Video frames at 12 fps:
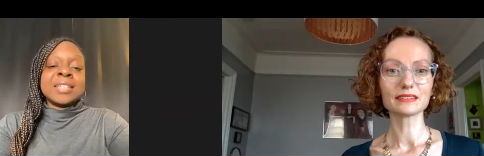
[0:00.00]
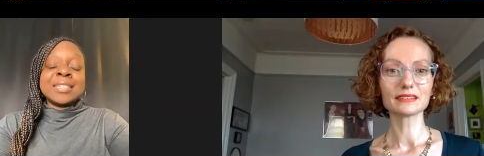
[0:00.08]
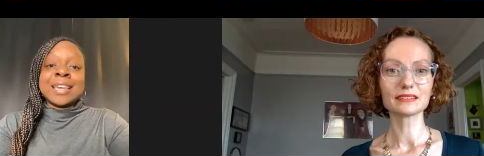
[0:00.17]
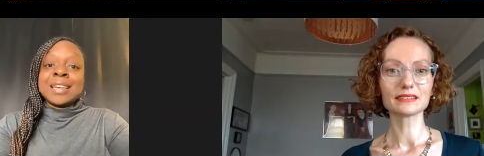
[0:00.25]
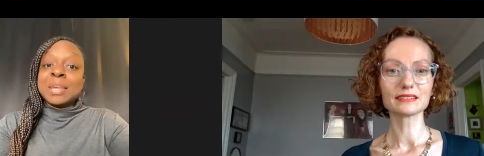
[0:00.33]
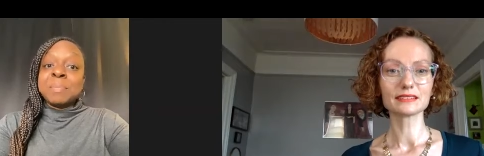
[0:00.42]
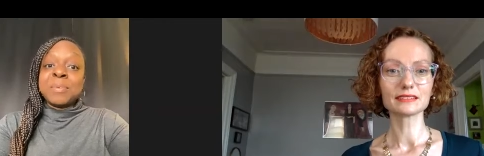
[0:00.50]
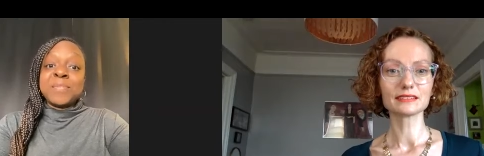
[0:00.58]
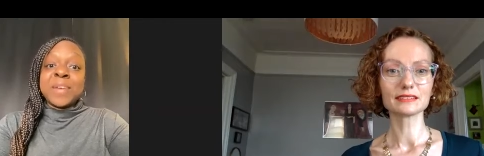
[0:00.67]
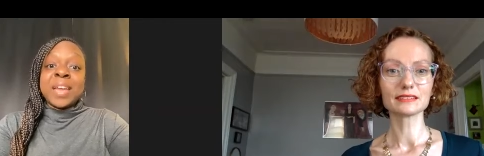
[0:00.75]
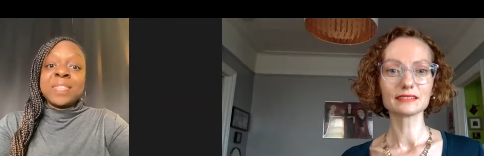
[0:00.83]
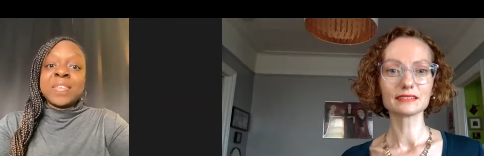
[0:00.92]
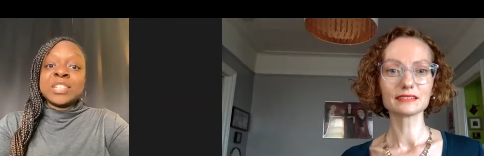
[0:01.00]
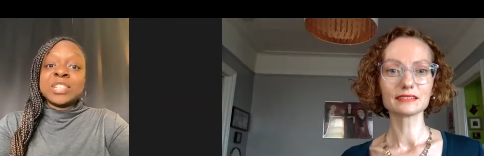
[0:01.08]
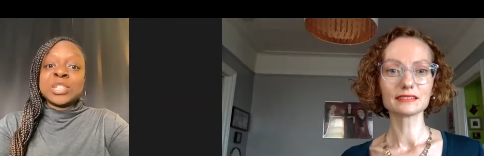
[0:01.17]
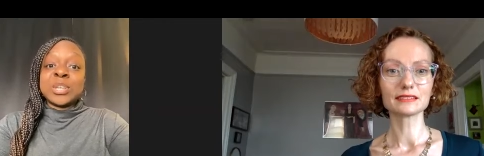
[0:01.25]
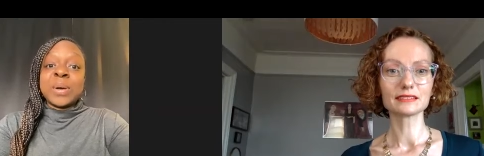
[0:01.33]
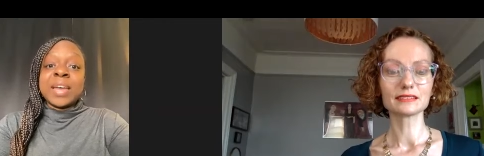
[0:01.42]
Speaker 1: to take a leap of faith and
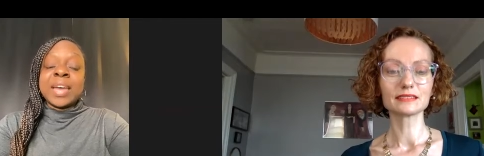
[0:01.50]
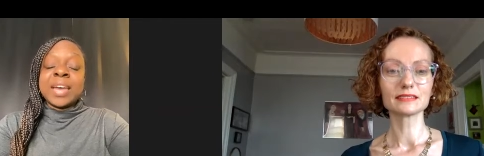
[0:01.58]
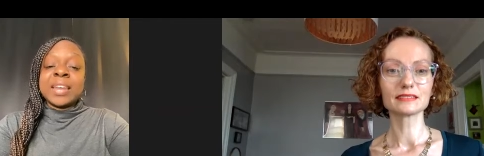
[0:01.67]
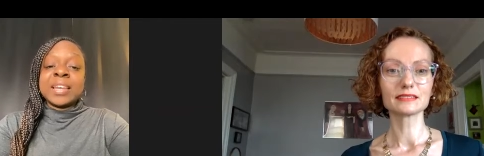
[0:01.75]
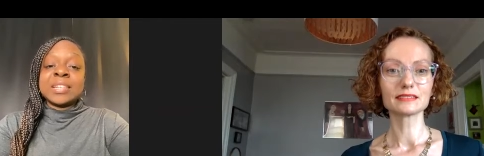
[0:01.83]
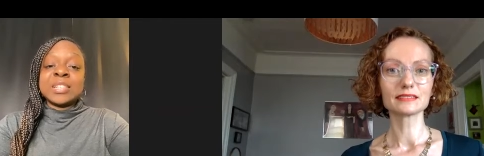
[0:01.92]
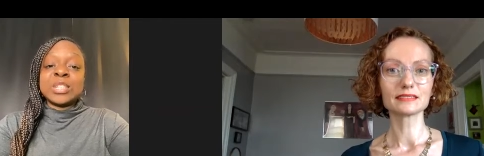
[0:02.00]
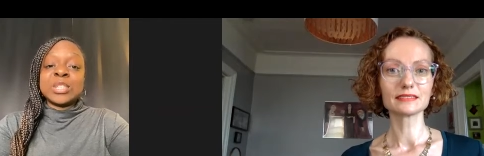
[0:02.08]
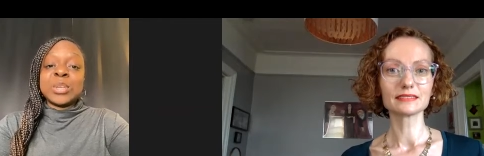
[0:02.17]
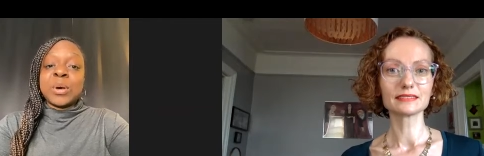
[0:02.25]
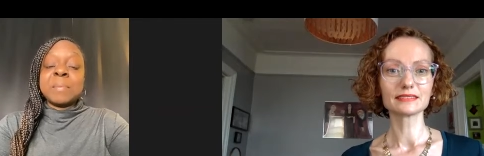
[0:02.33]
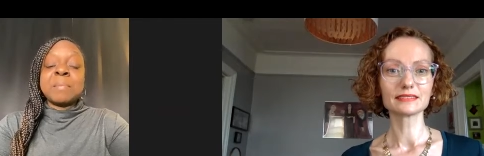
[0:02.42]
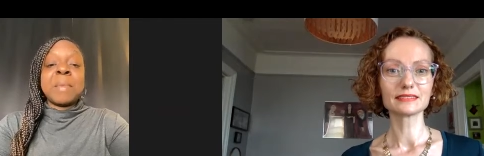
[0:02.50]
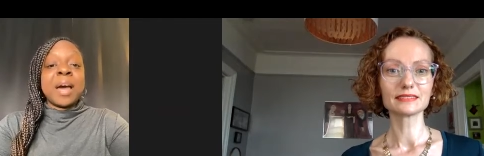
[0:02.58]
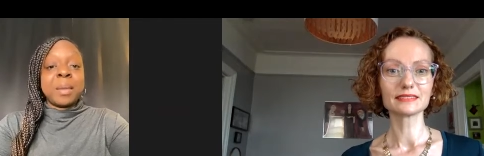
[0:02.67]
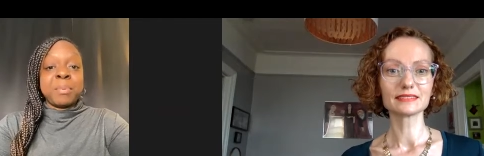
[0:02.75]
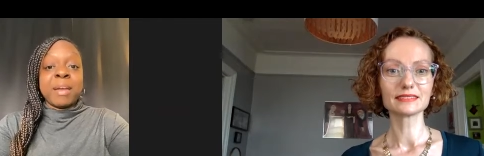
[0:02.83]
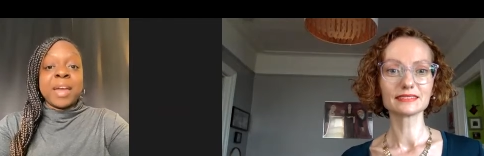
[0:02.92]
just go ahead and start
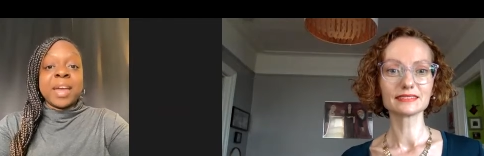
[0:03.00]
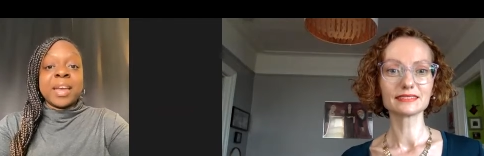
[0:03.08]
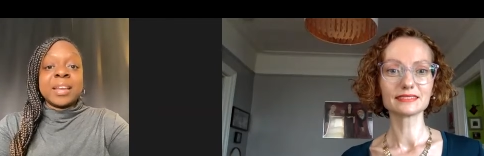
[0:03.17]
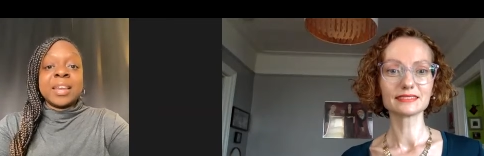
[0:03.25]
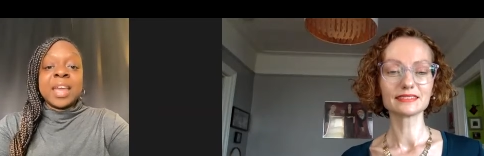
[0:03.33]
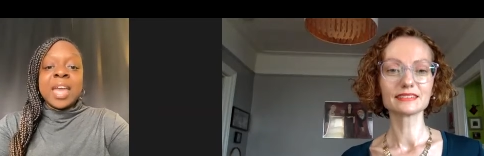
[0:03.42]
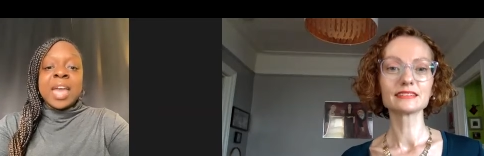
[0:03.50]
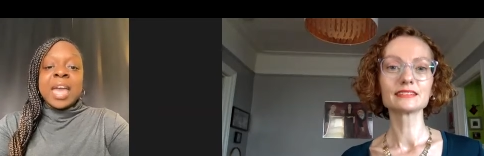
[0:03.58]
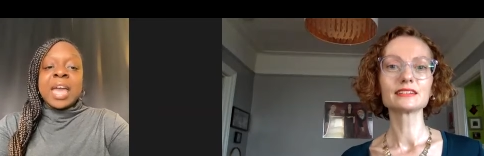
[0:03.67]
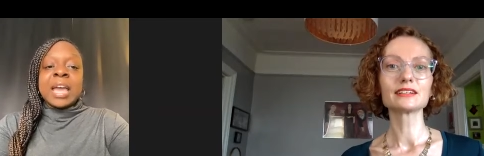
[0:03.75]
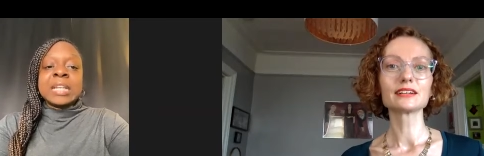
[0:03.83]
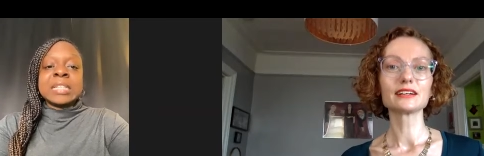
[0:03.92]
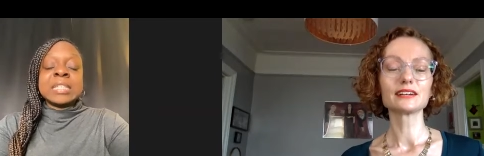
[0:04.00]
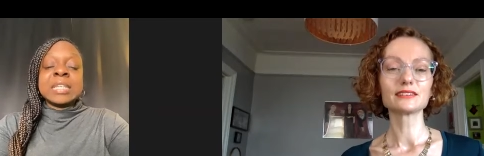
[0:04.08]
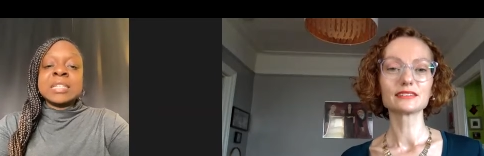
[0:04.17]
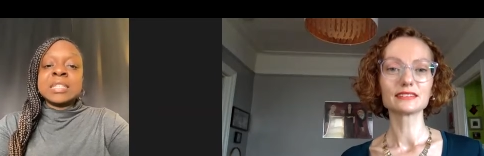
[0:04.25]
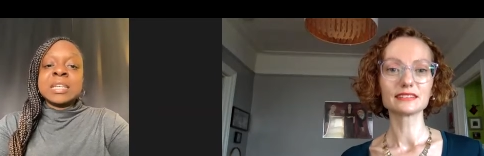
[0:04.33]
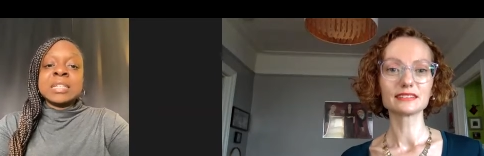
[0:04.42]
my brand. And
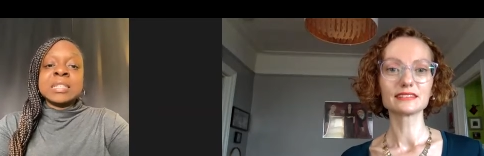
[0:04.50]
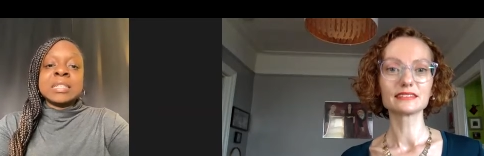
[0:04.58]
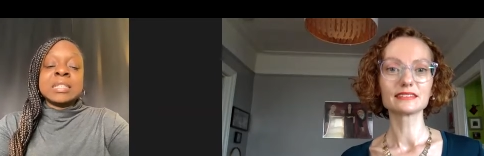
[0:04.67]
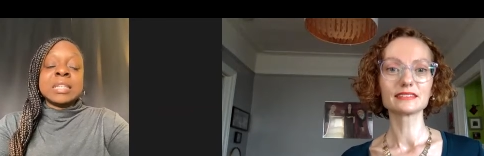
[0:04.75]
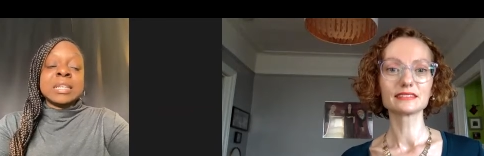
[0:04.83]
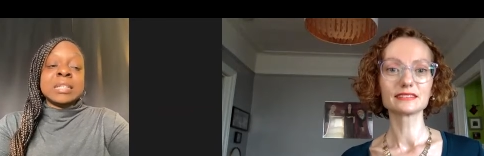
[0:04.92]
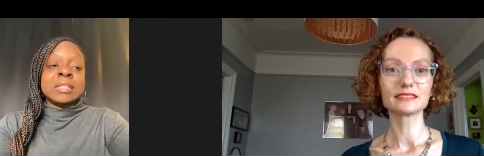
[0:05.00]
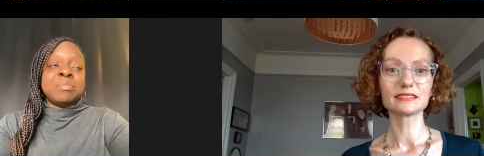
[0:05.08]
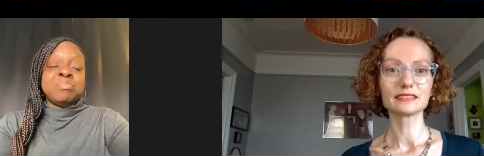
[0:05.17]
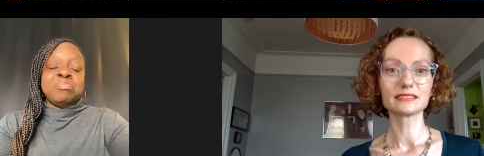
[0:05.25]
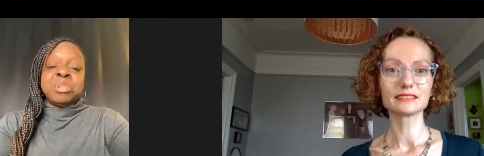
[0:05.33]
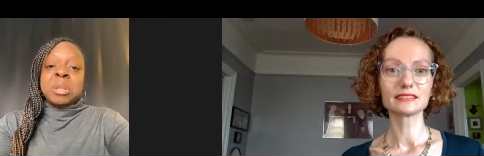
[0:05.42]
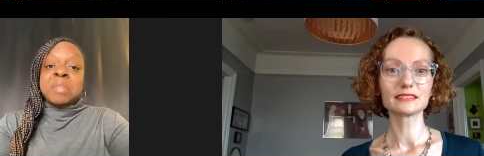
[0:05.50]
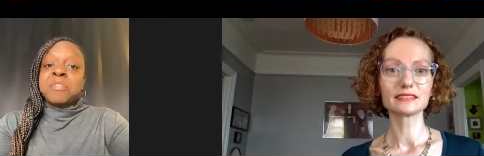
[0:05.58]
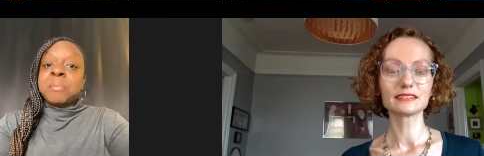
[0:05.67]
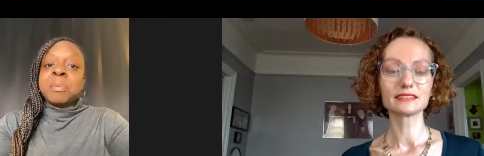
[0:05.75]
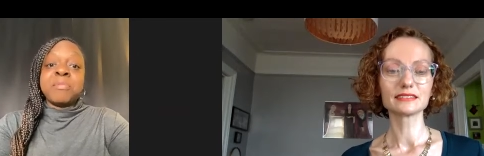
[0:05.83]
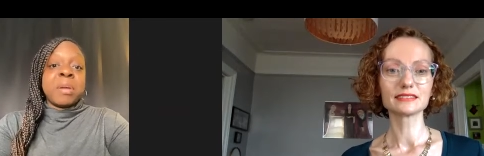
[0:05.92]
since then, in, you know,
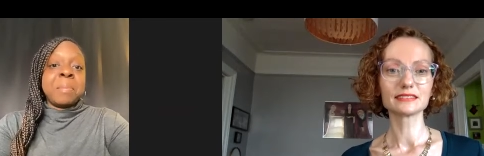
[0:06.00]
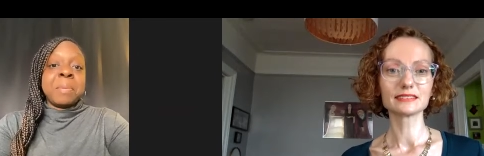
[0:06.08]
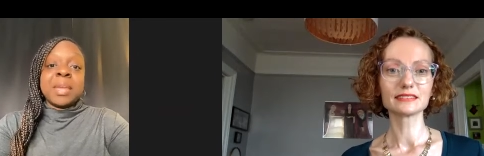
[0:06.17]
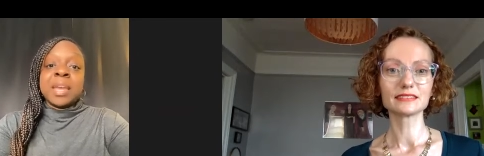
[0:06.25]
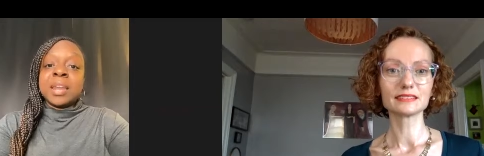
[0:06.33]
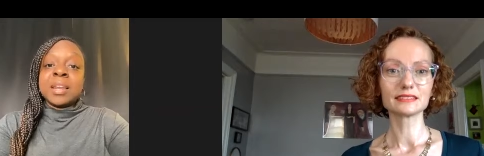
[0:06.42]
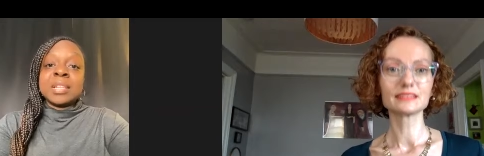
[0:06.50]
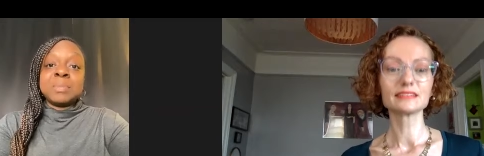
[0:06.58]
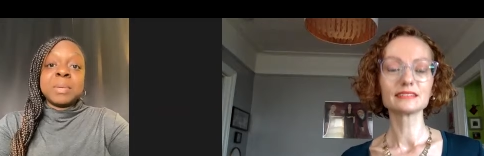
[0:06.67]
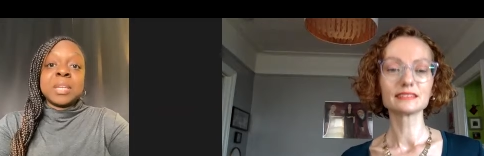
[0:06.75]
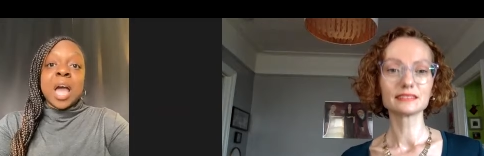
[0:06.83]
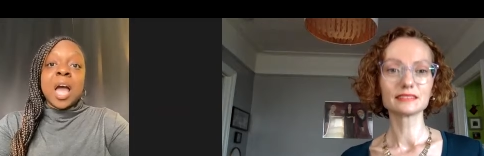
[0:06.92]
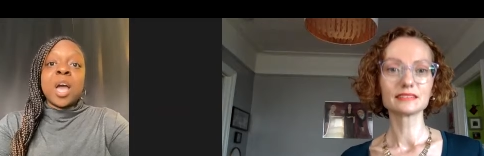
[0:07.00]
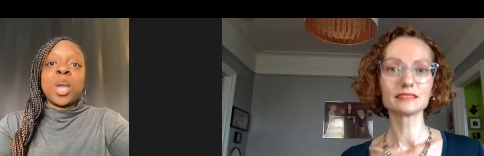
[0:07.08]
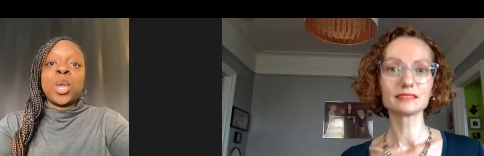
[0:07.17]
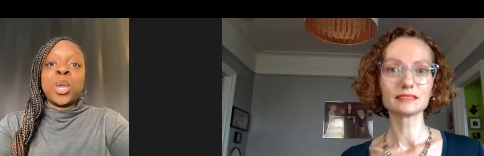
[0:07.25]
from the very beginning, it's been a